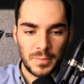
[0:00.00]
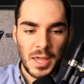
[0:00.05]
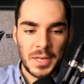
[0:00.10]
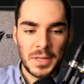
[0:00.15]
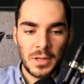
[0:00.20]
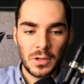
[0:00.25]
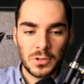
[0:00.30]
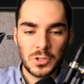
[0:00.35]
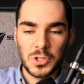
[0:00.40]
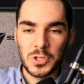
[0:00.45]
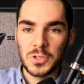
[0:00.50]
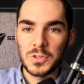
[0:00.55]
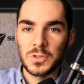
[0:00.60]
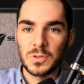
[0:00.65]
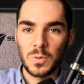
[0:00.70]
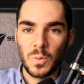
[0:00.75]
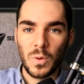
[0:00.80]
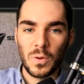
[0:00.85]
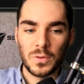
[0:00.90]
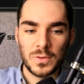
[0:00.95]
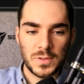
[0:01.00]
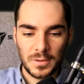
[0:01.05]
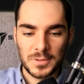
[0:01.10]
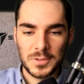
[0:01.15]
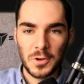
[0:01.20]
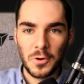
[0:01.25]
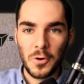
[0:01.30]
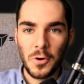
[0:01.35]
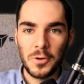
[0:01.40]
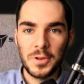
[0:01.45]
and not just once.
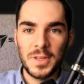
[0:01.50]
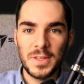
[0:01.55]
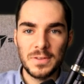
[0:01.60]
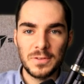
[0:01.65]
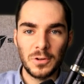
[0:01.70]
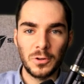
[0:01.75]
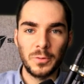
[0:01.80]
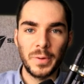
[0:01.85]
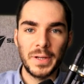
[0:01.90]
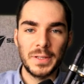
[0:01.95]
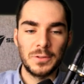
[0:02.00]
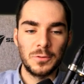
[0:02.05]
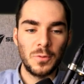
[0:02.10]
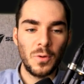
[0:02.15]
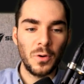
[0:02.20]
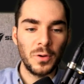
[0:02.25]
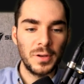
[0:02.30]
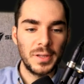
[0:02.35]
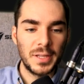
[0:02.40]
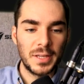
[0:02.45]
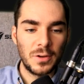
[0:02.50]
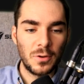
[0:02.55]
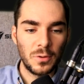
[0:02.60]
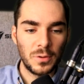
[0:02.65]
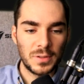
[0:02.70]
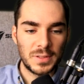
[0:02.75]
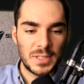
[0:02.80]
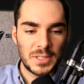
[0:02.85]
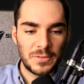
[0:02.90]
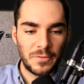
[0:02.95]
So an easier way to only call
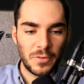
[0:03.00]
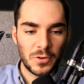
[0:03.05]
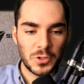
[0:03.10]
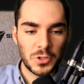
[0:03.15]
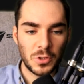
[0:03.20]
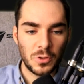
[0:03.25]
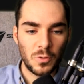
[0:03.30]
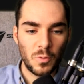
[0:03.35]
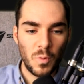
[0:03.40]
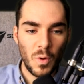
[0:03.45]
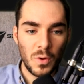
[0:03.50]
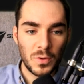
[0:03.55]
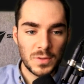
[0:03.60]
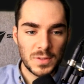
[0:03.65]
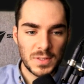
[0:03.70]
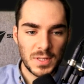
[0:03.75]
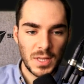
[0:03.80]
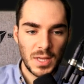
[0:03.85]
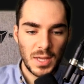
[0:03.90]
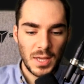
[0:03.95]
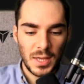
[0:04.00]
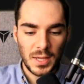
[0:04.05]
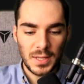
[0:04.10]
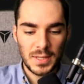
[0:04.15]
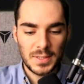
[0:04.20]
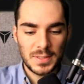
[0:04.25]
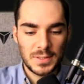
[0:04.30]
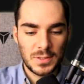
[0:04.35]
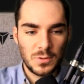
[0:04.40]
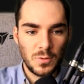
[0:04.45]
this function once
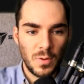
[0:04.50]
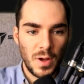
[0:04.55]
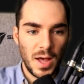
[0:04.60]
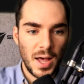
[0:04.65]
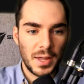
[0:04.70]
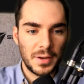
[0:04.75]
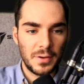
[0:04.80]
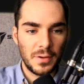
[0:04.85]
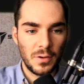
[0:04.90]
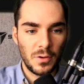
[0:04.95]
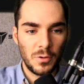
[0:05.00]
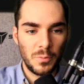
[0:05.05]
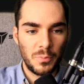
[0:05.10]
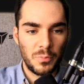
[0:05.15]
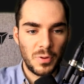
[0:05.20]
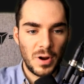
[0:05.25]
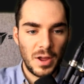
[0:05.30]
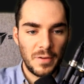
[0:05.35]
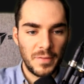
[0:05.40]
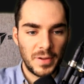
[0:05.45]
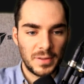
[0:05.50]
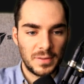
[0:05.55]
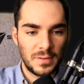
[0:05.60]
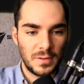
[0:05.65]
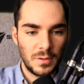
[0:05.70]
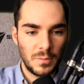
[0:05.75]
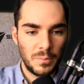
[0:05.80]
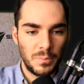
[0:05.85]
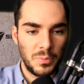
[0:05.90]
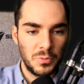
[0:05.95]
is to add a private
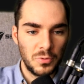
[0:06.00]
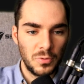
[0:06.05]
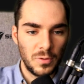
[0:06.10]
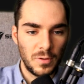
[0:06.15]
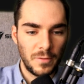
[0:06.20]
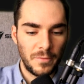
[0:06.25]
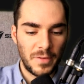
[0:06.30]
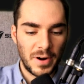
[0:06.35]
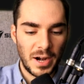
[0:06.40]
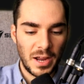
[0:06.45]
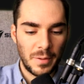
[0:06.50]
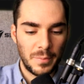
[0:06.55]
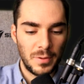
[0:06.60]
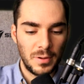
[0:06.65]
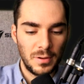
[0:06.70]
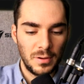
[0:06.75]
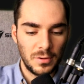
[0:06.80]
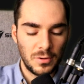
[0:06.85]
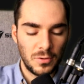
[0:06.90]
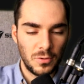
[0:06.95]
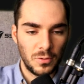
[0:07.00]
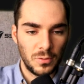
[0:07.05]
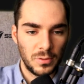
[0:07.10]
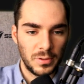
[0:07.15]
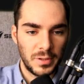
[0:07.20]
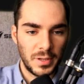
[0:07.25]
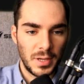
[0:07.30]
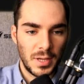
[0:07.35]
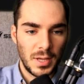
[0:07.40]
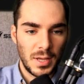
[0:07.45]
bool variable
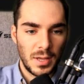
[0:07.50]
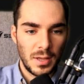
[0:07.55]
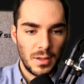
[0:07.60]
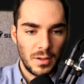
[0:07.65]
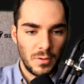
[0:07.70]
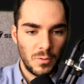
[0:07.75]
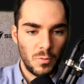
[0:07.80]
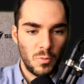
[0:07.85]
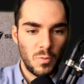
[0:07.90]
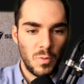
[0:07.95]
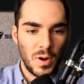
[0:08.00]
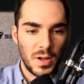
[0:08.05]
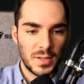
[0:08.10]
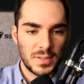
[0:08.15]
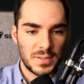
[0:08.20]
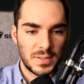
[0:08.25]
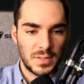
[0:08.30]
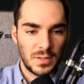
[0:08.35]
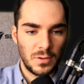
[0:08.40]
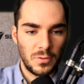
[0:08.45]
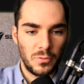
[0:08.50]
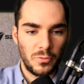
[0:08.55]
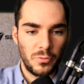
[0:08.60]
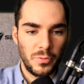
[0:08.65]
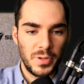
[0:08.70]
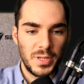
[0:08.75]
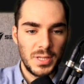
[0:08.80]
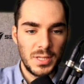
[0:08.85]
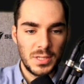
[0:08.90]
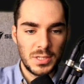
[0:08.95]
called
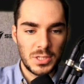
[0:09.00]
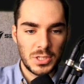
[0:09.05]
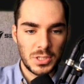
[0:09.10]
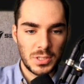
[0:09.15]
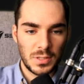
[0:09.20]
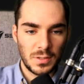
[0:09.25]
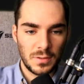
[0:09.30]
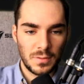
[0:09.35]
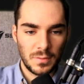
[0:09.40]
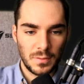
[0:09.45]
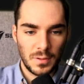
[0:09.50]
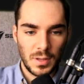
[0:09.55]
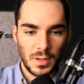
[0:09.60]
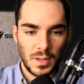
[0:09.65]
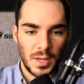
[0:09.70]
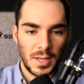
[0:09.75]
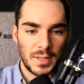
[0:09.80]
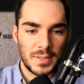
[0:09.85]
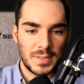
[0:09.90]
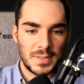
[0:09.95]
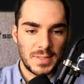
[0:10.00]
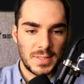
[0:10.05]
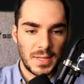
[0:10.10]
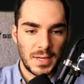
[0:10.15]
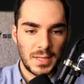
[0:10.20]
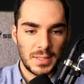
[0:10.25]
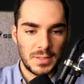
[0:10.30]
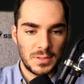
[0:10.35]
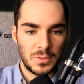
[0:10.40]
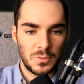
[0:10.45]
wasReached and set
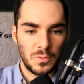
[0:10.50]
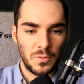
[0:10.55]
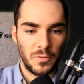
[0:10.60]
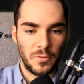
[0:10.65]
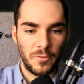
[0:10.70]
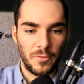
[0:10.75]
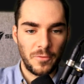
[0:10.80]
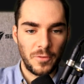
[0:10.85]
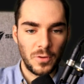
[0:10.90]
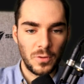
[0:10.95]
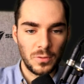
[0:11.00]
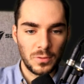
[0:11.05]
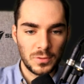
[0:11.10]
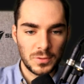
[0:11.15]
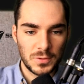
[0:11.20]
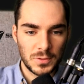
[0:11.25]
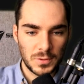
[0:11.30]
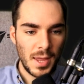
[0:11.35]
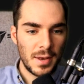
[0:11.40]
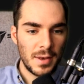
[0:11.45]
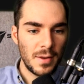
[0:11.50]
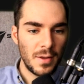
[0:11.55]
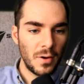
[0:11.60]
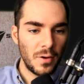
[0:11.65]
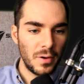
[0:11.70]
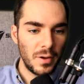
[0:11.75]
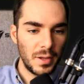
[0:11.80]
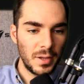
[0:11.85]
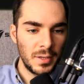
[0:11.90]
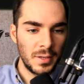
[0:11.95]
it to false. And
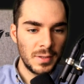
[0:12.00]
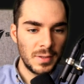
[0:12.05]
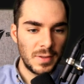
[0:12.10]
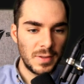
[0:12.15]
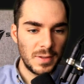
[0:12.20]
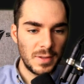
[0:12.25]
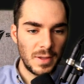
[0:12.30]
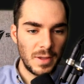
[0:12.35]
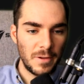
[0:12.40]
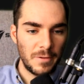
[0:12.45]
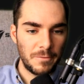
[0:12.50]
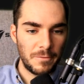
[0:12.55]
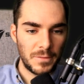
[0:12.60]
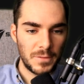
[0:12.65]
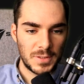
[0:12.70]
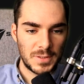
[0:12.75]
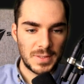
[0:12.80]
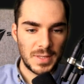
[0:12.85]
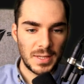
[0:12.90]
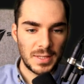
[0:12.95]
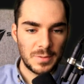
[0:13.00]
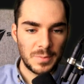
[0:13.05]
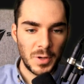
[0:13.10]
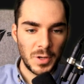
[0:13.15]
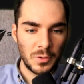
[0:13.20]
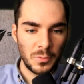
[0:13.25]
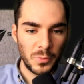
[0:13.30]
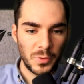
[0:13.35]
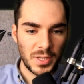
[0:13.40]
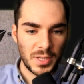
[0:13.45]
now in the if
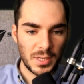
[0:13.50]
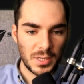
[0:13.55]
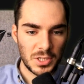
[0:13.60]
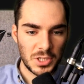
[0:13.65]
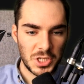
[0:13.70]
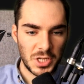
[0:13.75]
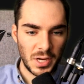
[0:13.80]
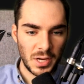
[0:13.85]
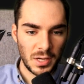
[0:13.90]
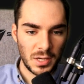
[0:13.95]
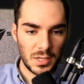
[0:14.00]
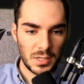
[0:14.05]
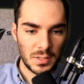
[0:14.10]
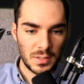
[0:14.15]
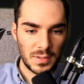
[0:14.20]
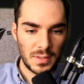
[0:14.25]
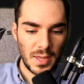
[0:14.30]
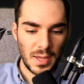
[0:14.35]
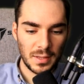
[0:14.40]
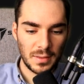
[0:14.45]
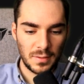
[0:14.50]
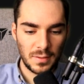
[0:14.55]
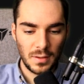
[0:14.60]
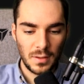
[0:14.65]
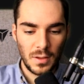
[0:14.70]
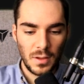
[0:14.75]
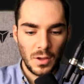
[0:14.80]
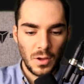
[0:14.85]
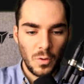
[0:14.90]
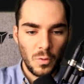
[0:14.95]
statement, we can check that
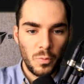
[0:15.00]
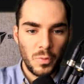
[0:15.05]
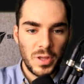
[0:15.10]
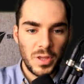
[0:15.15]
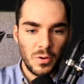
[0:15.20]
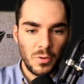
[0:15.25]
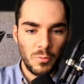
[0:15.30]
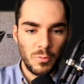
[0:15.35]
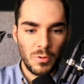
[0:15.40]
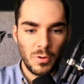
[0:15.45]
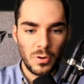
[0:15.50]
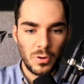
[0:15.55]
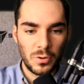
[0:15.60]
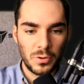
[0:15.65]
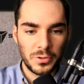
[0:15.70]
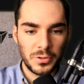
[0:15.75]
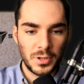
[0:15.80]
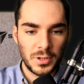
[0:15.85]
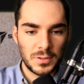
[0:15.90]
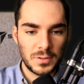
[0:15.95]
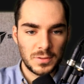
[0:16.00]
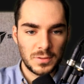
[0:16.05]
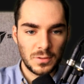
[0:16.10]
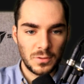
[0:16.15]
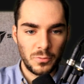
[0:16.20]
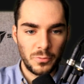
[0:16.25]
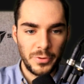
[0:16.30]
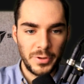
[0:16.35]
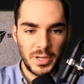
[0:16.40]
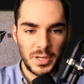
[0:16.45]
we were not
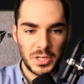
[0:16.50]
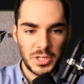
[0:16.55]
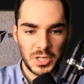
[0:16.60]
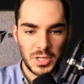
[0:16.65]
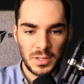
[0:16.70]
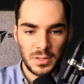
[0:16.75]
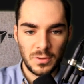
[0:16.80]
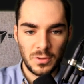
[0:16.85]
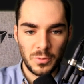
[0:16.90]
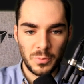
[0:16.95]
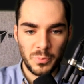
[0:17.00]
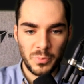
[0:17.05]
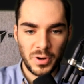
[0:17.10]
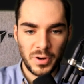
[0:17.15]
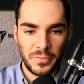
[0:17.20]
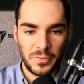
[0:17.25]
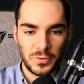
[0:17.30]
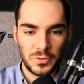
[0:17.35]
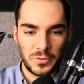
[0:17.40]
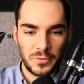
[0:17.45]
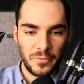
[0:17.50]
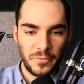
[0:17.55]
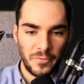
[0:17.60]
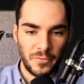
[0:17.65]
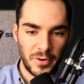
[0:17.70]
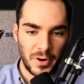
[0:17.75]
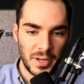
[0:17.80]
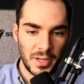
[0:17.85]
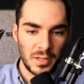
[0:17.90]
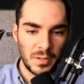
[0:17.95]
reached in the previous
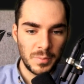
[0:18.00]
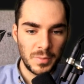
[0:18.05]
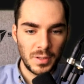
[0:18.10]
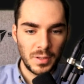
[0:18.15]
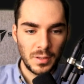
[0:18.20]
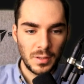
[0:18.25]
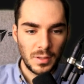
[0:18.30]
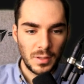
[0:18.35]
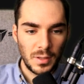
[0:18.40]
frame,